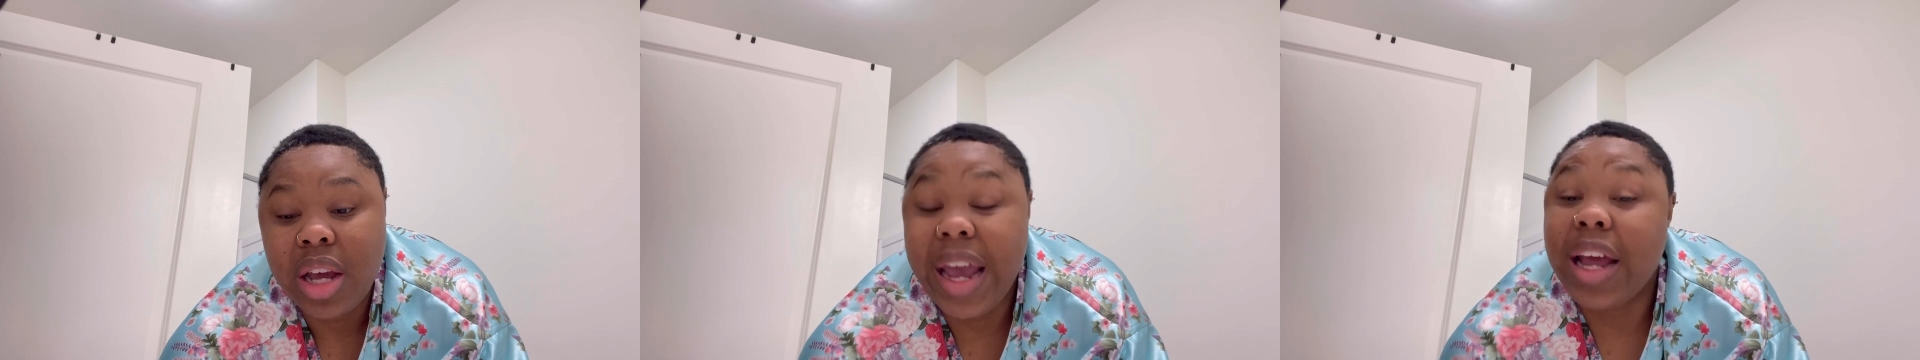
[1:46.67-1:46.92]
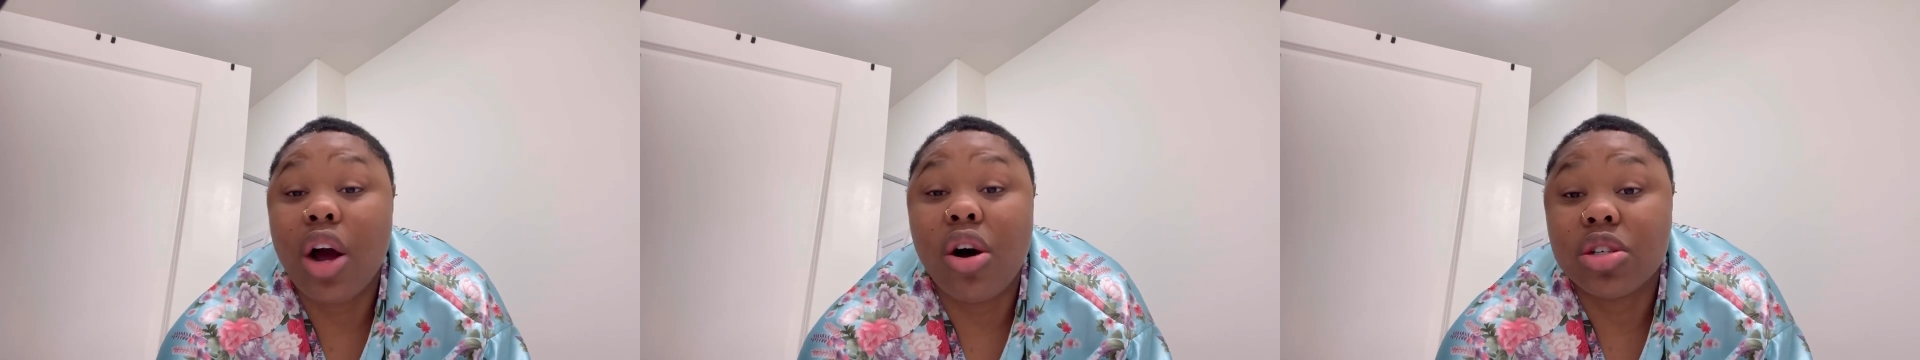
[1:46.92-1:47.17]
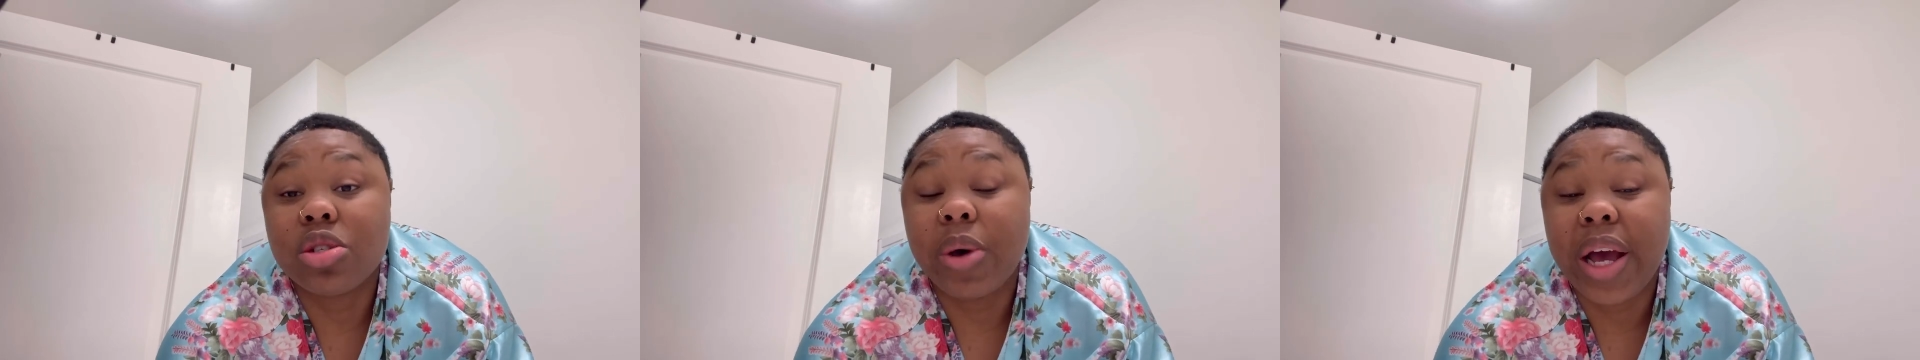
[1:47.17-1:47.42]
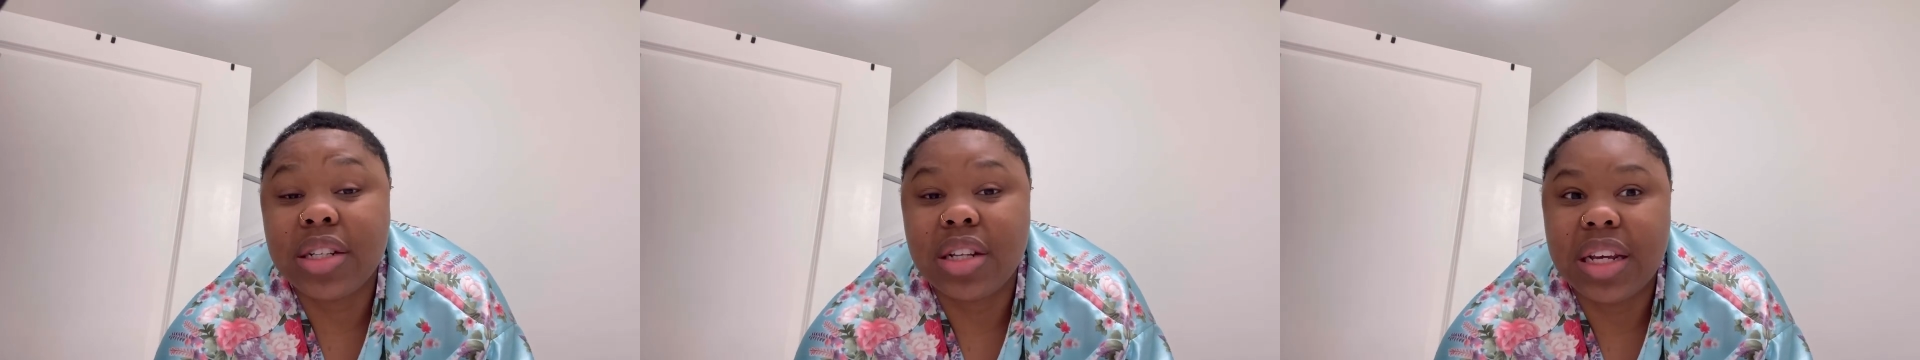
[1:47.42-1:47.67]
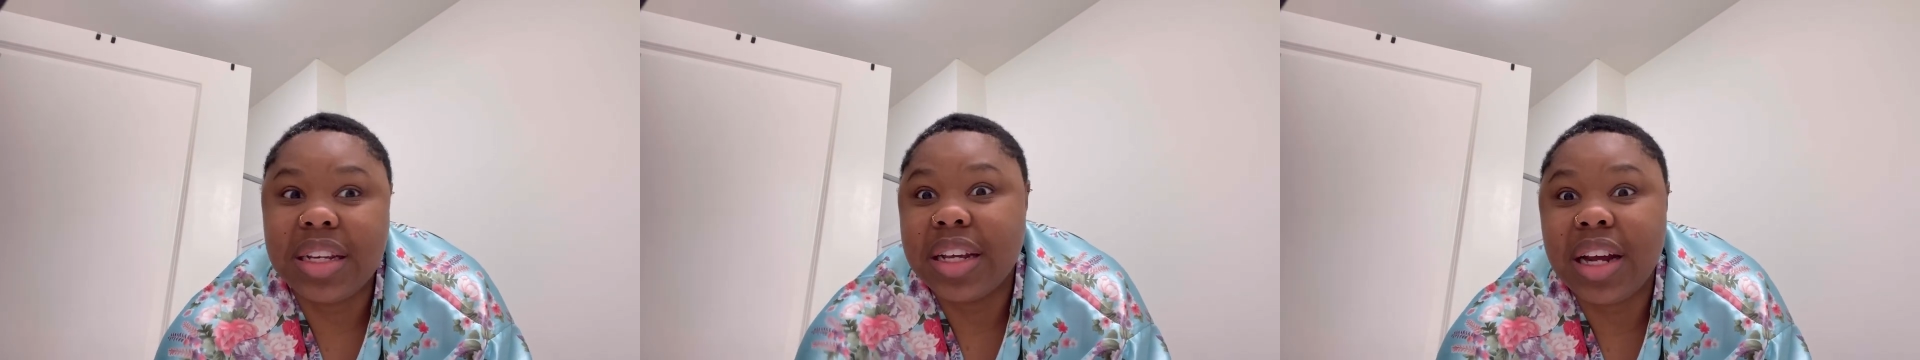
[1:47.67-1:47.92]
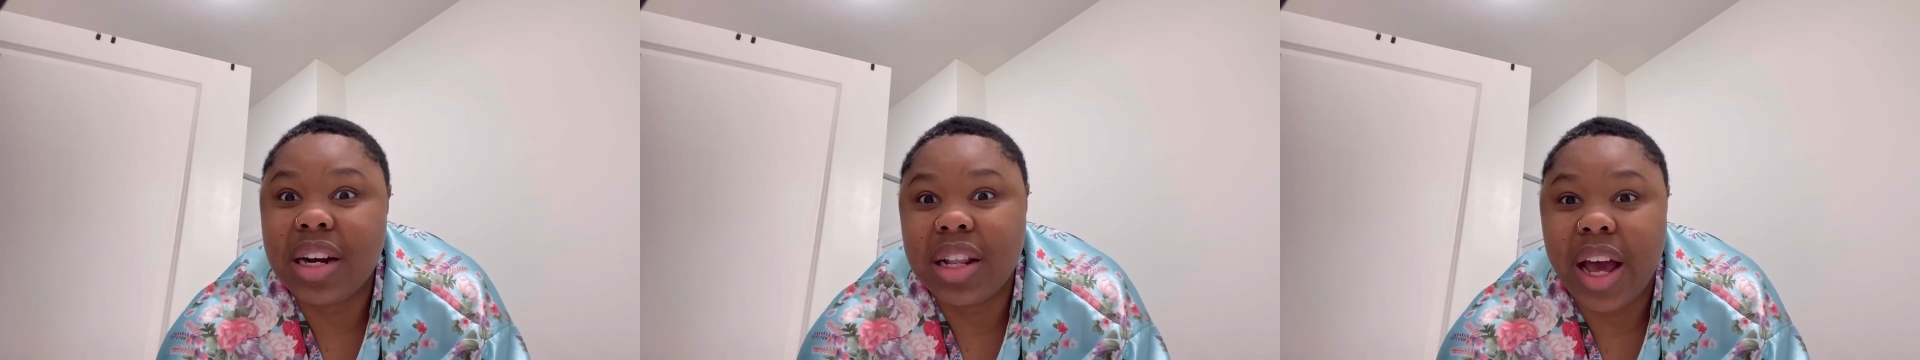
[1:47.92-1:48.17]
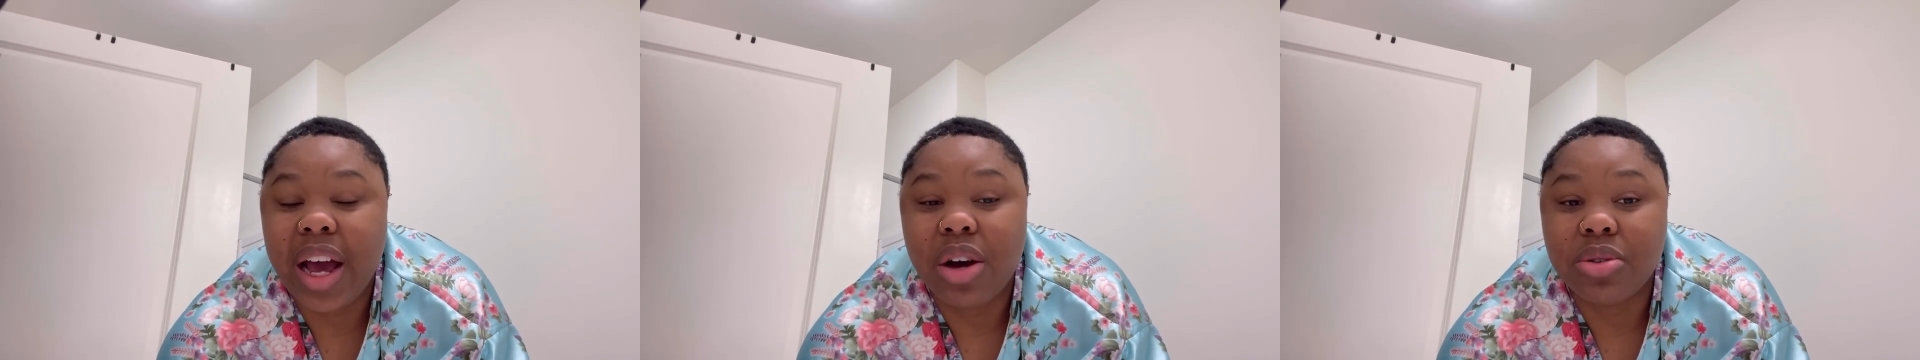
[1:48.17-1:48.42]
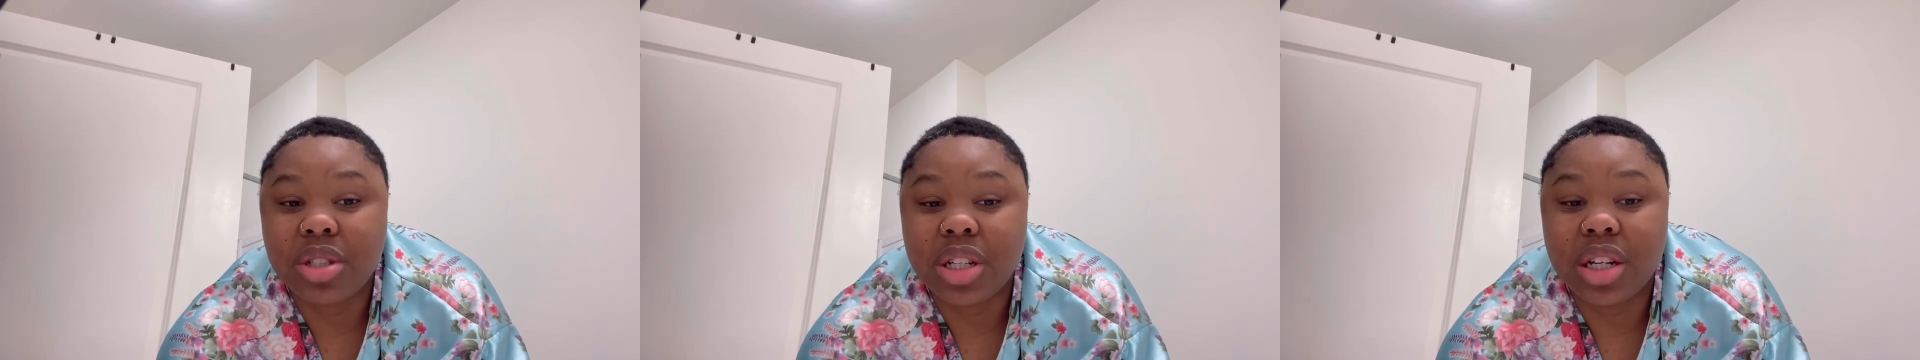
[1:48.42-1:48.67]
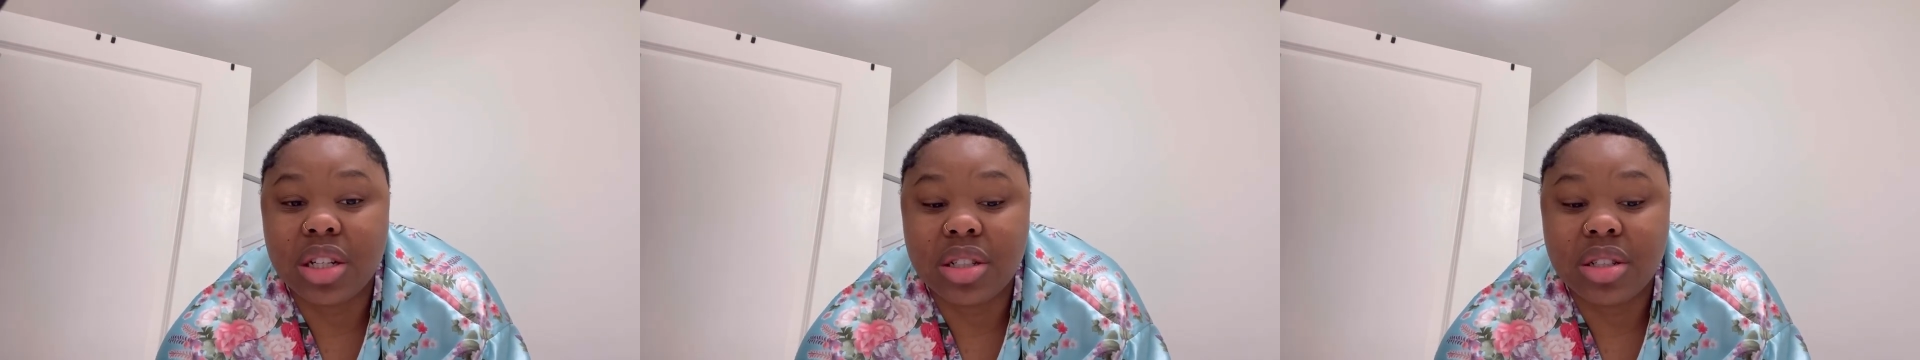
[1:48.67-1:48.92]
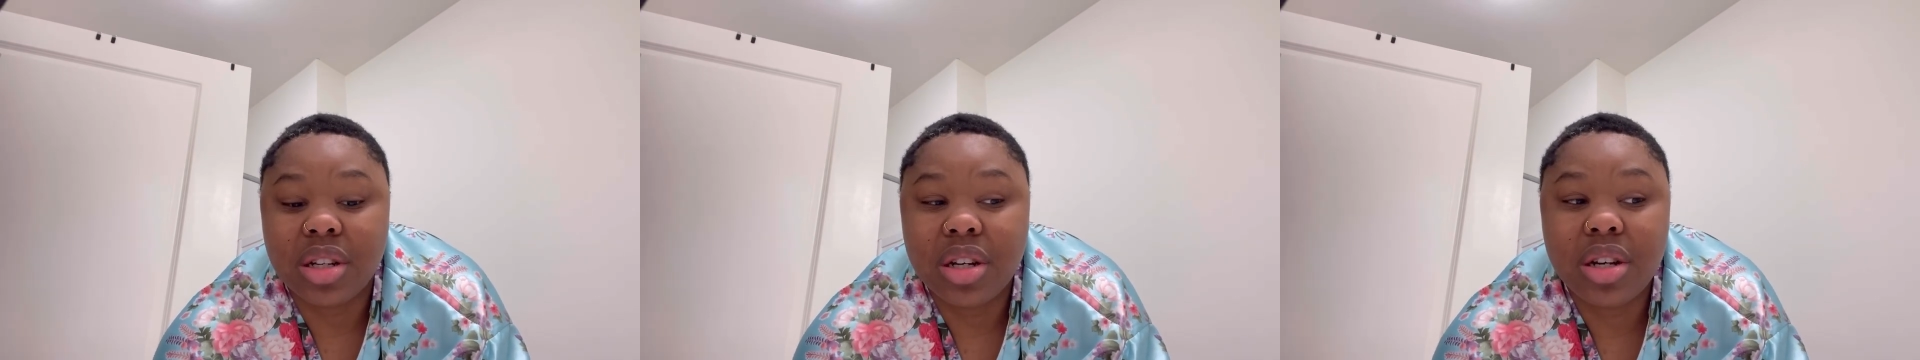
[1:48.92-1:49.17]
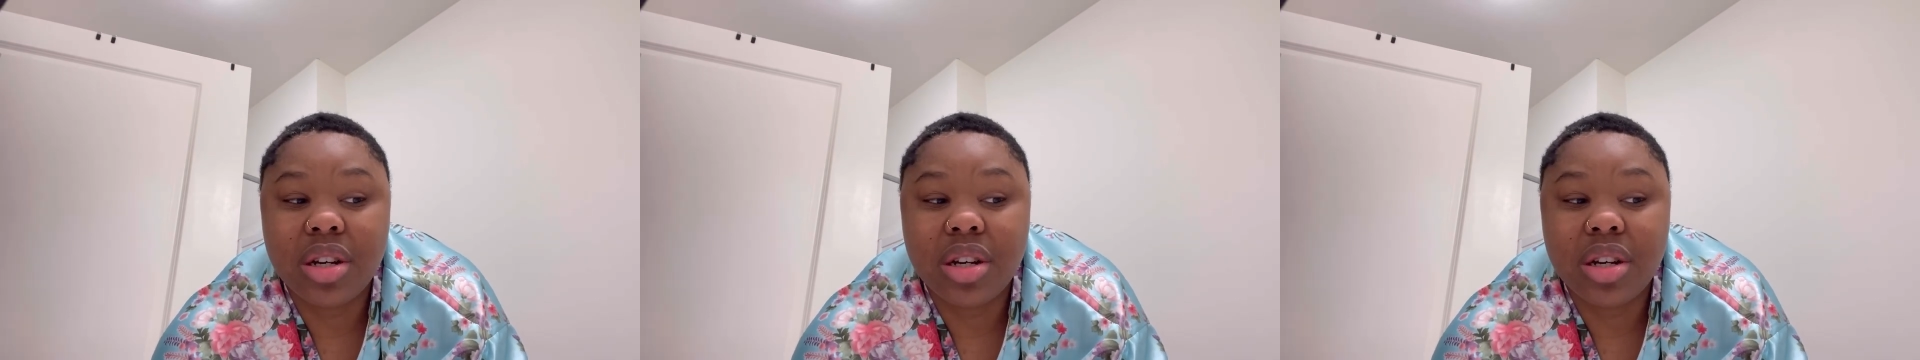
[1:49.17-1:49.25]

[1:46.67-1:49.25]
and i also had to like get out of the house and